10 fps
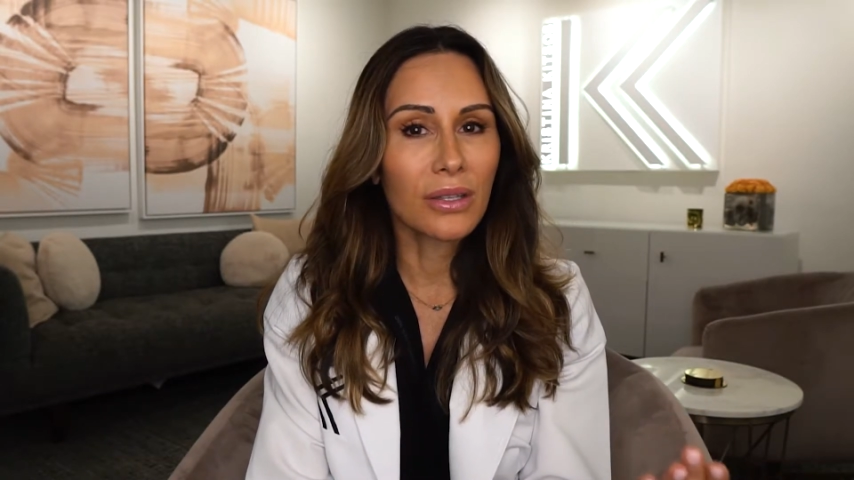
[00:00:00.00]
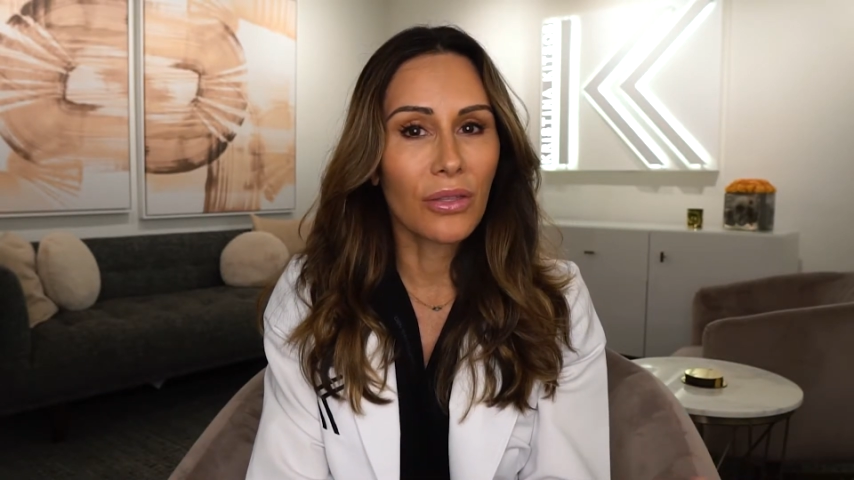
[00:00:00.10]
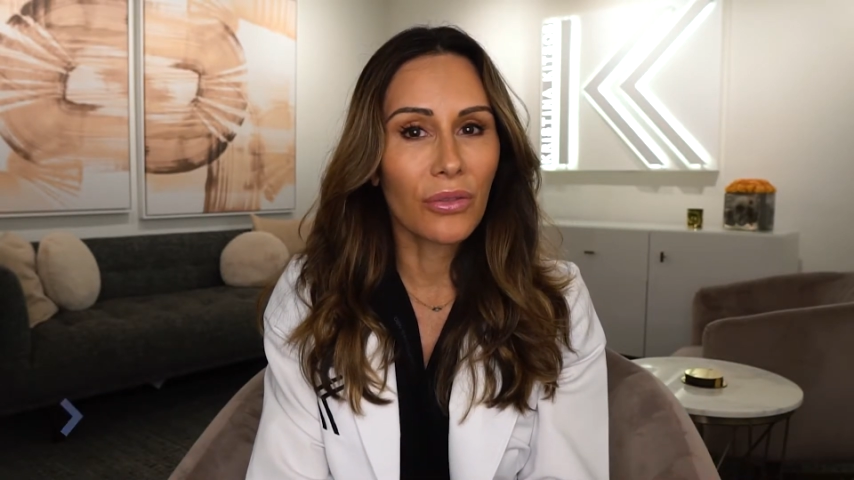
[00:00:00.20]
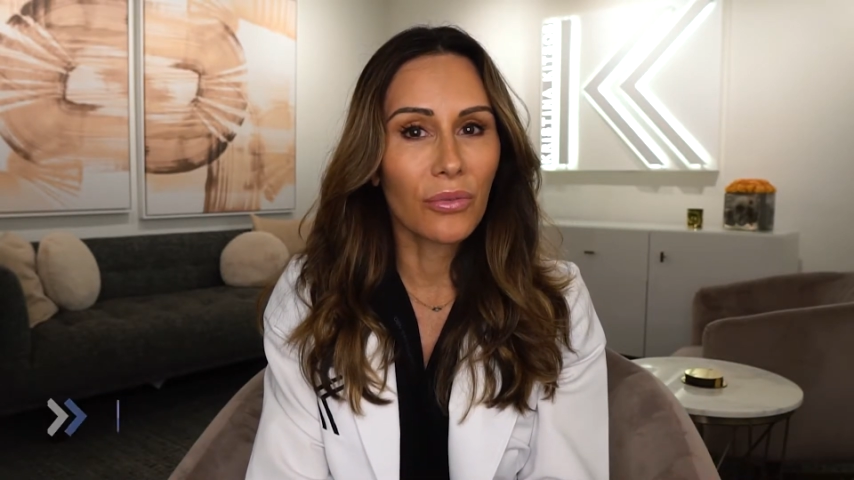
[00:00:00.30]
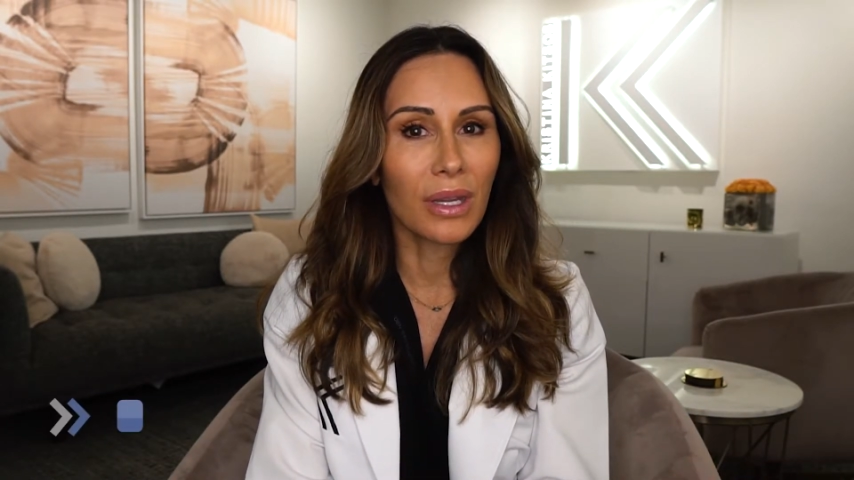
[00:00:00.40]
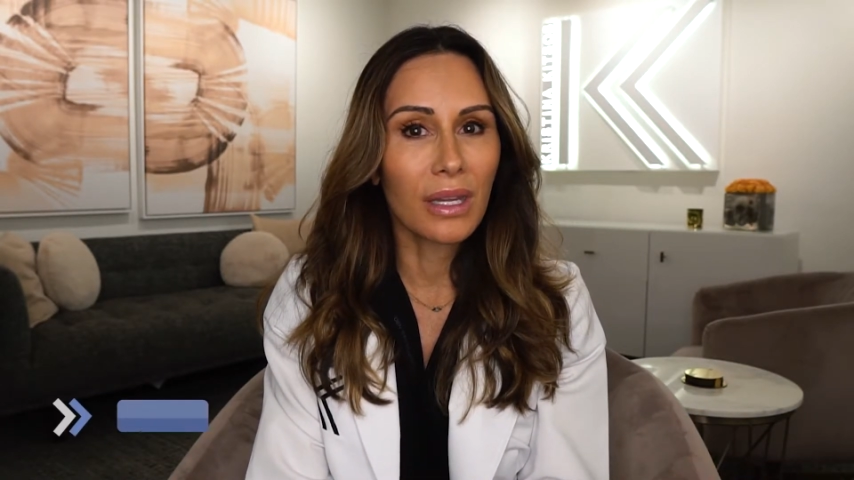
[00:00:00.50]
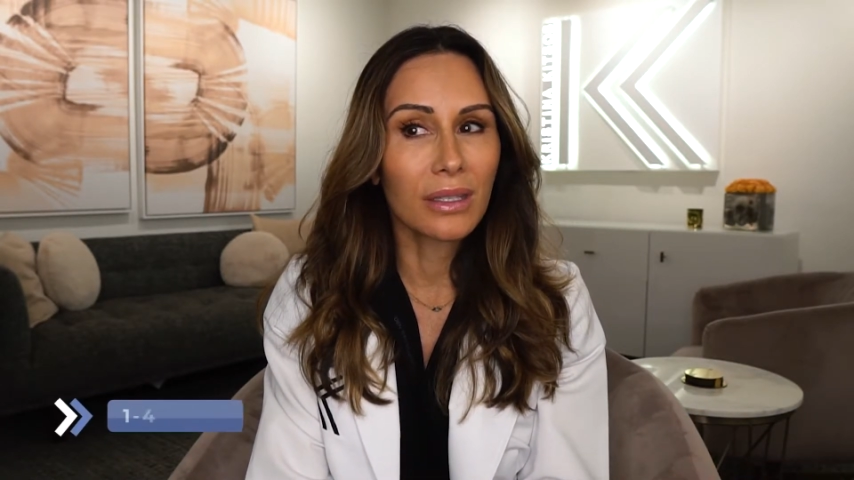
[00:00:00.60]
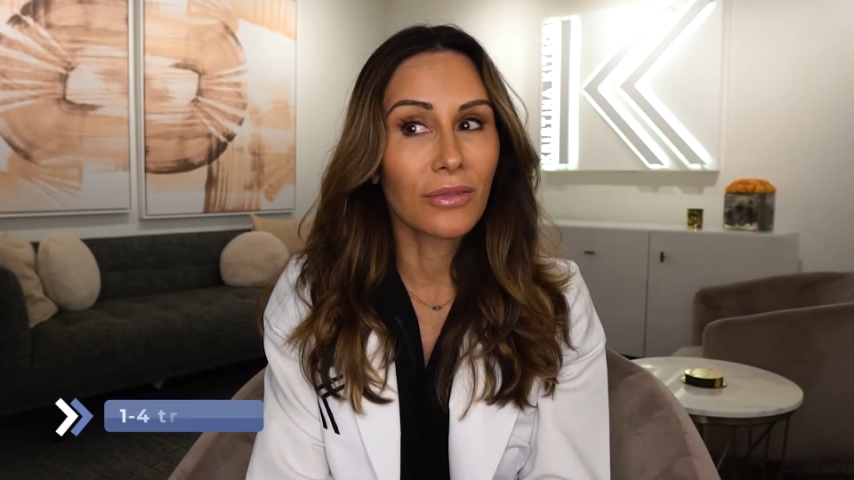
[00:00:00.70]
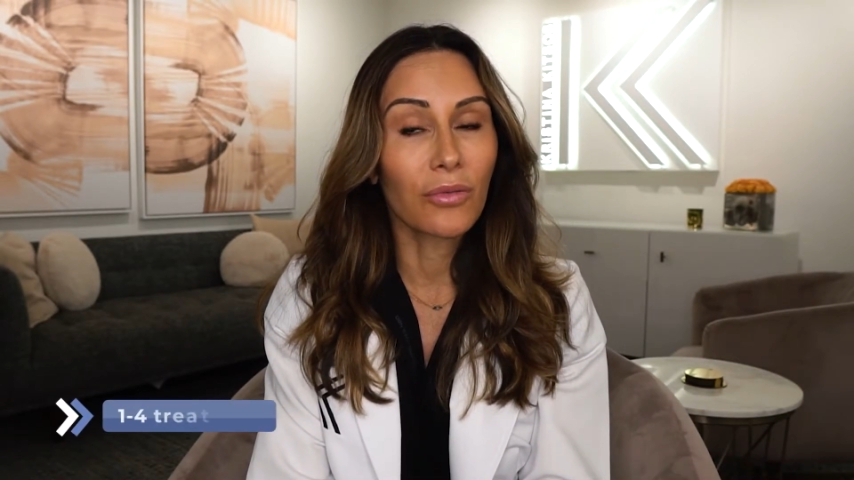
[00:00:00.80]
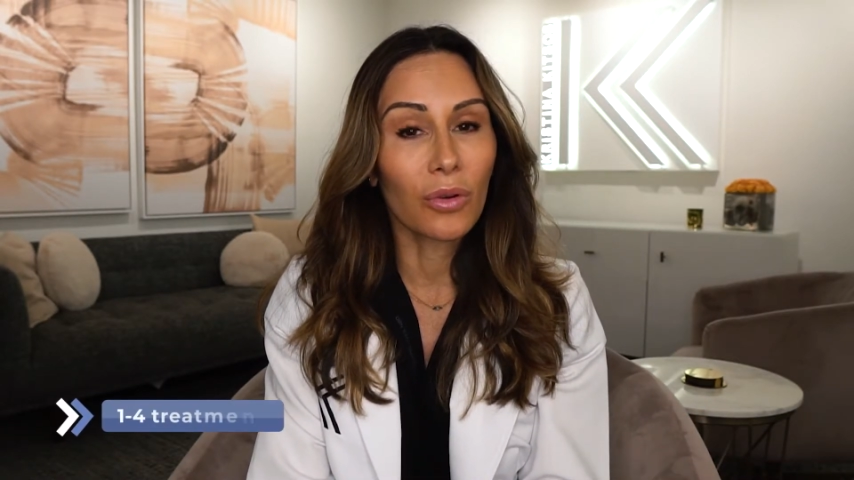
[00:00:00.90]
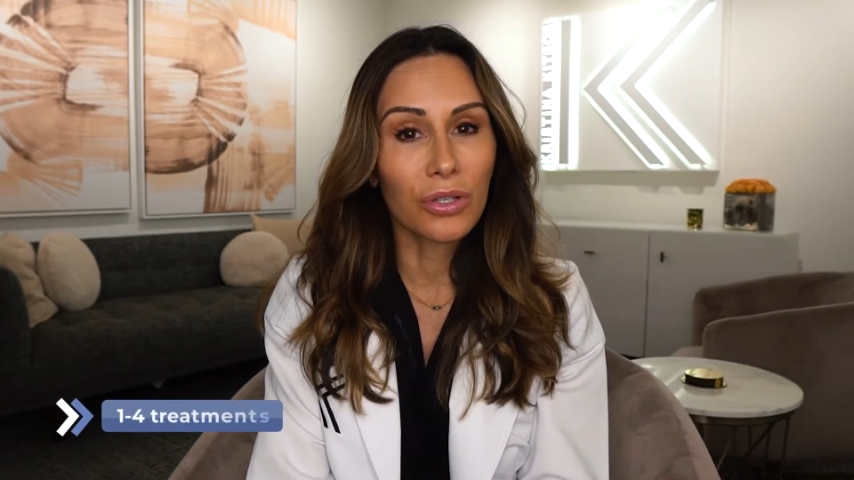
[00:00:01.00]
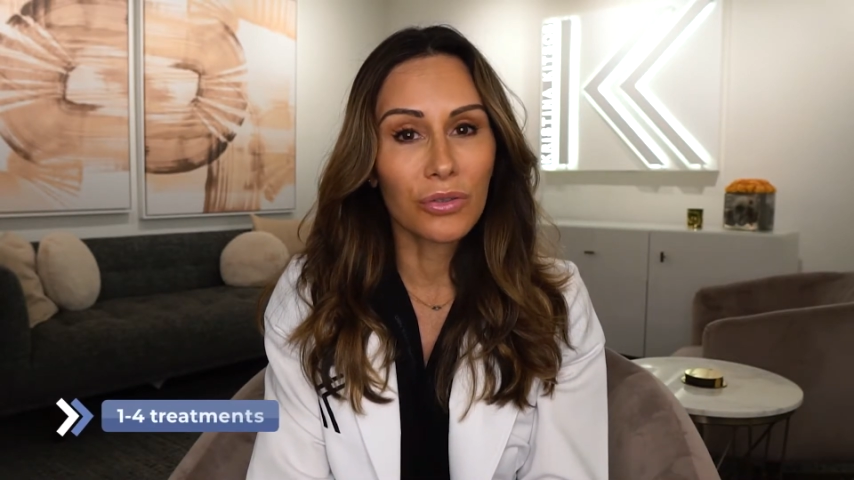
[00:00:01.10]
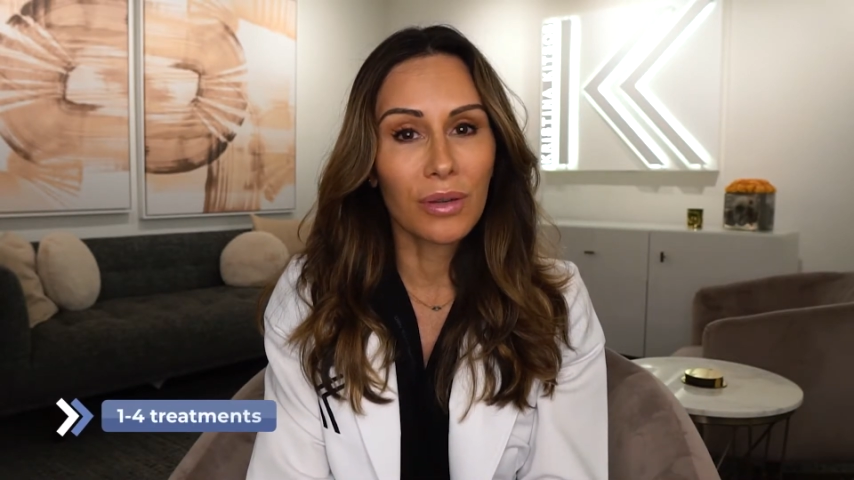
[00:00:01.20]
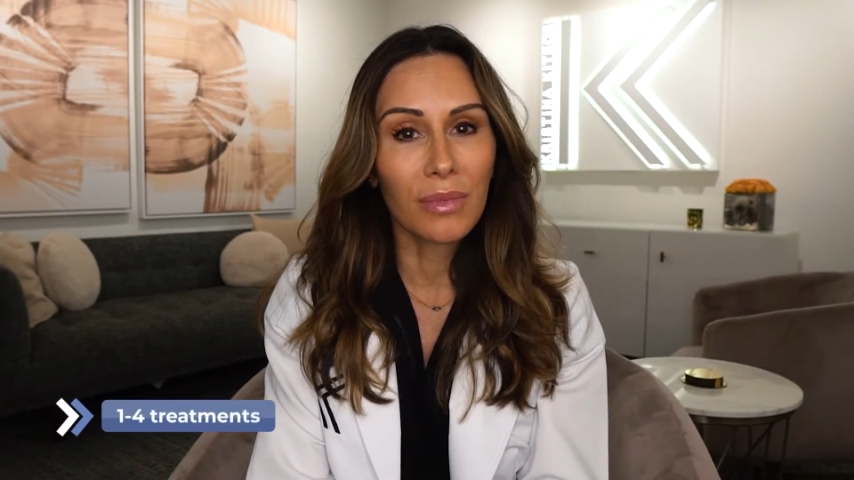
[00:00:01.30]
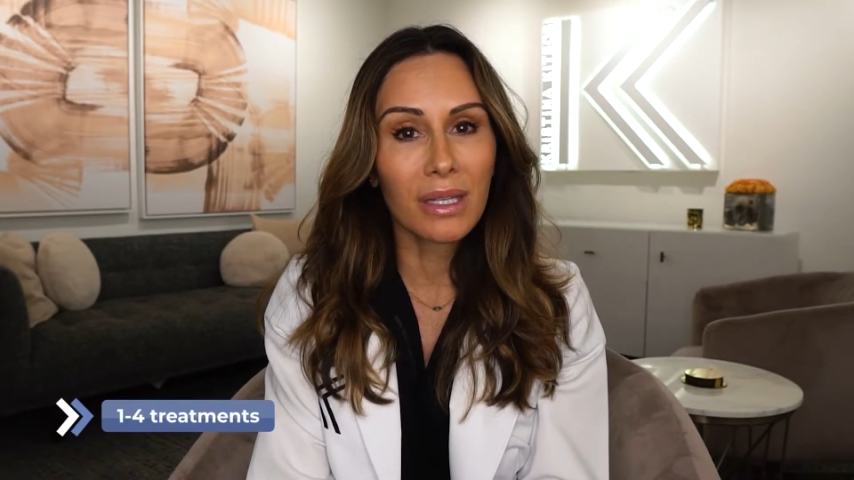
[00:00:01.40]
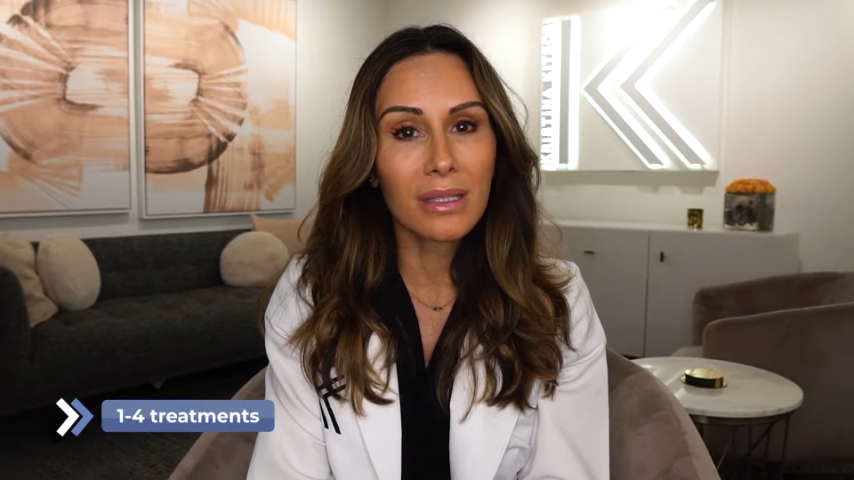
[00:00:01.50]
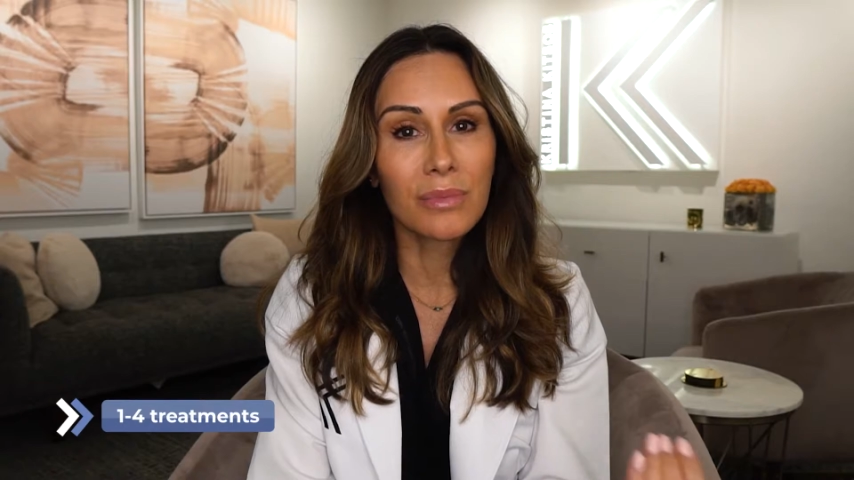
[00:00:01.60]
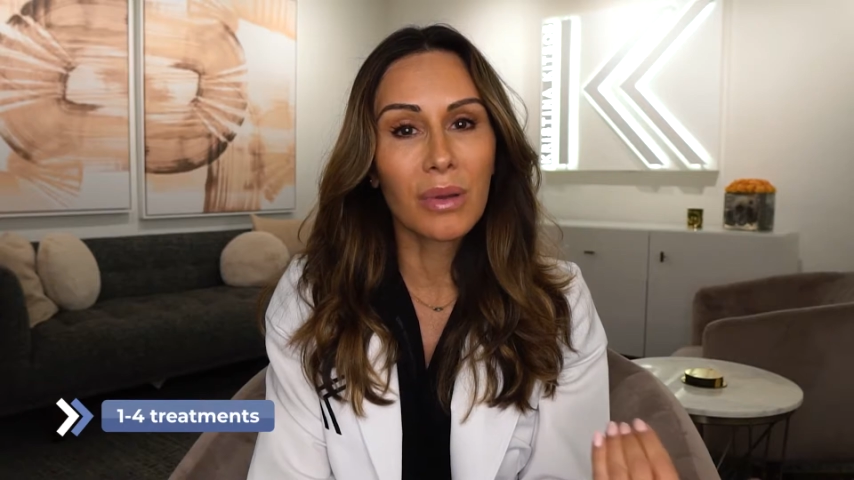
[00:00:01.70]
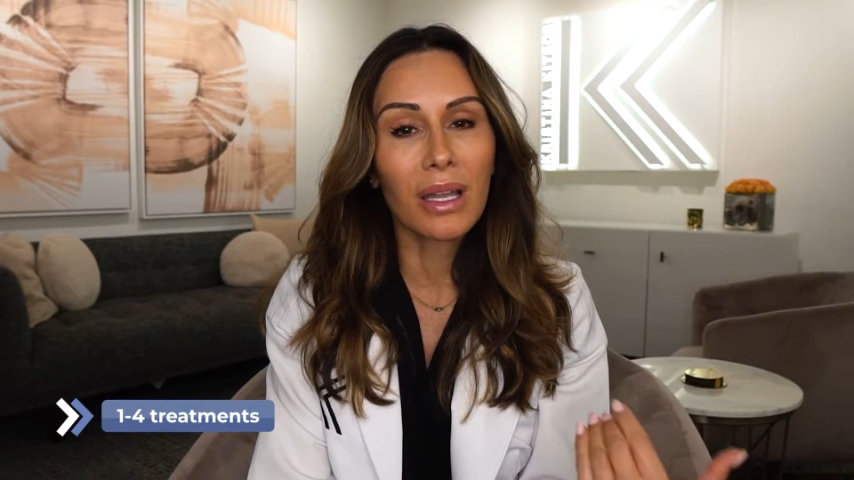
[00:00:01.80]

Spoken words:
to 3 to 4 treatments.